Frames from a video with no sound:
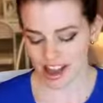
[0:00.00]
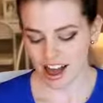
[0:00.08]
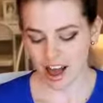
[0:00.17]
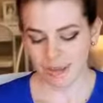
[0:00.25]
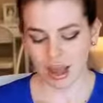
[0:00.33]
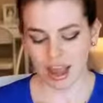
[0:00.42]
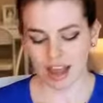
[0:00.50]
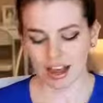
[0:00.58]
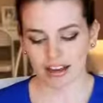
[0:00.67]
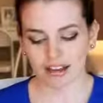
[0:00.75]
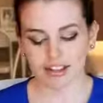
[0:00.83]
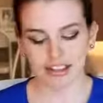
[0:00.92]

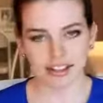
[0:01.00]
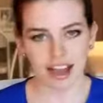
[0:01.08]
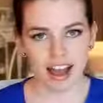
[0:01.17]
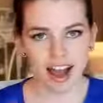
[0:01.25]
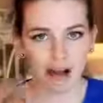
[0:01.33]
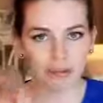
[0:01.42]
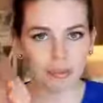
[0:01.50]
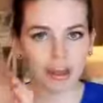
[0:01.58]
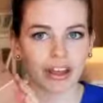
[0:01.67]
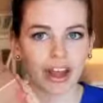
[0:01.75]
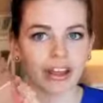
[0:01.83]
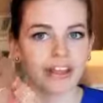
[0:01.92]
And yeah, I will
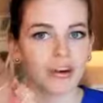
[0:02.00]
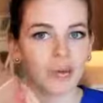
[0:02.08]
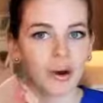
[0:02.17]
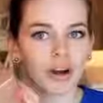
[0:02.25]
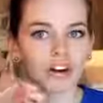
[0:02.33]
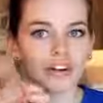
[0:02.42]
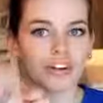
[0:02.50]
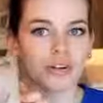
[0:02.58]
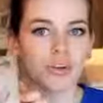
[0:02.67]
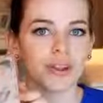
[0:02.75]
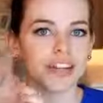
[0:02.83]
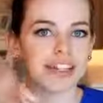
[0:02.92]
pick a little winner
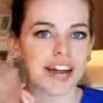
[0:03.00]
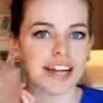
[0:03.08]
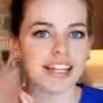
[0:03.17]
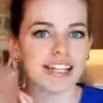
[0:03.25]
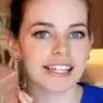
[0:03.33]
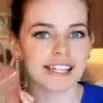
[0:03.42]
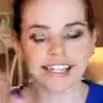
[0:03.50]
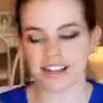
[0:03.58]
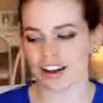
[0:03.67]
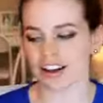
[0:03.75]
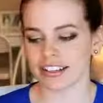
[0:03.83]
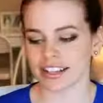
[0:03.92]
to win the Tiny Tea
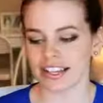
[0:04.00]
Detox.